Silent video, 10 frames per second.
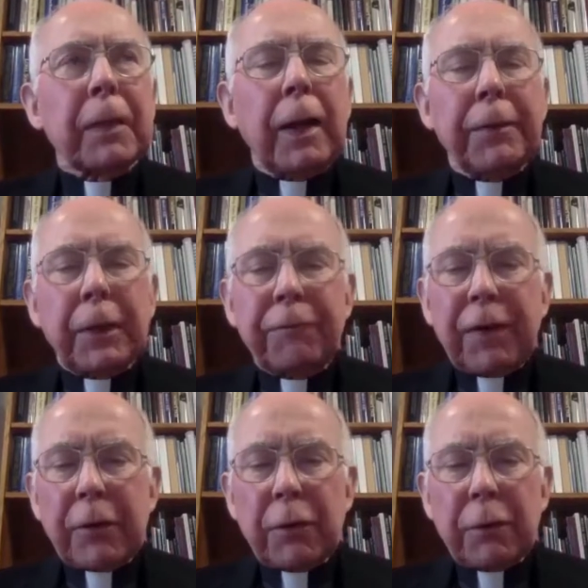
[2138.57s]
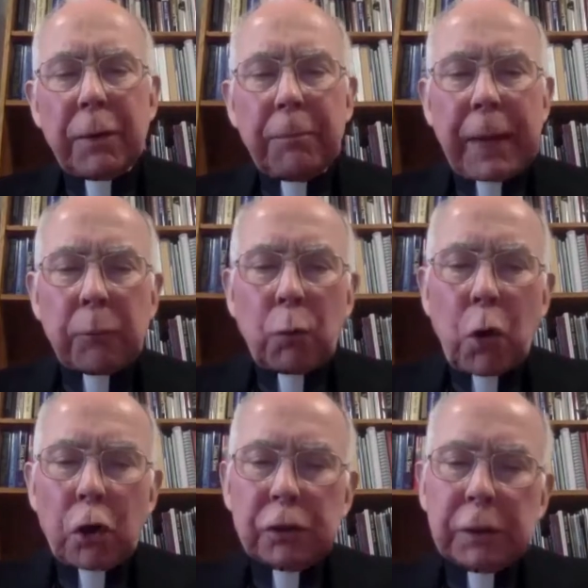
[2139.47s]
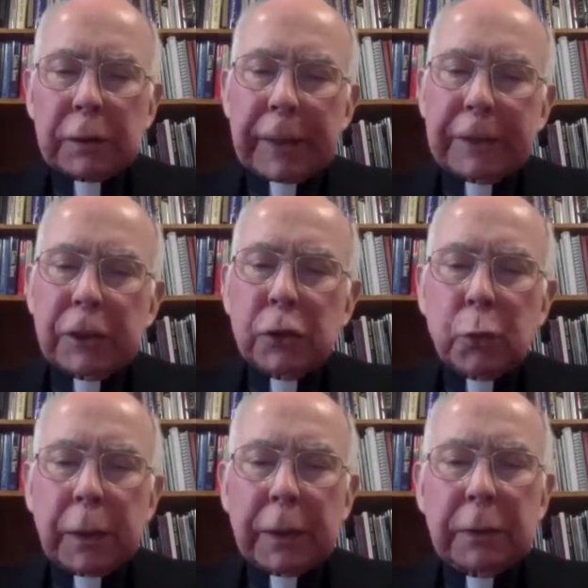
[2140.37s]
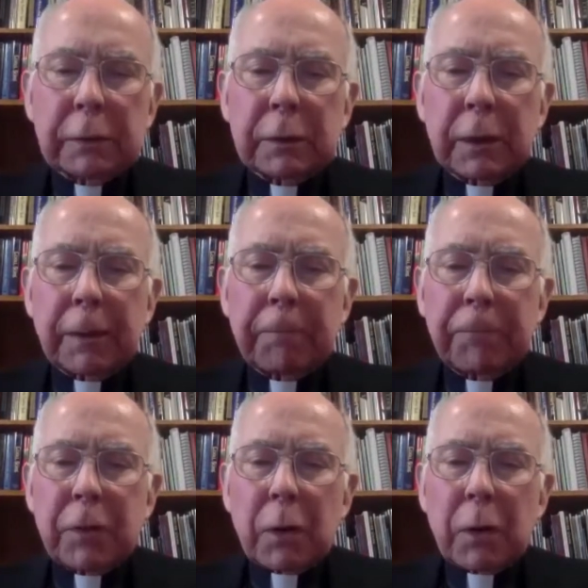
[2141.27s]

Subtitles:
I think Father Matt Walsh in the 1920s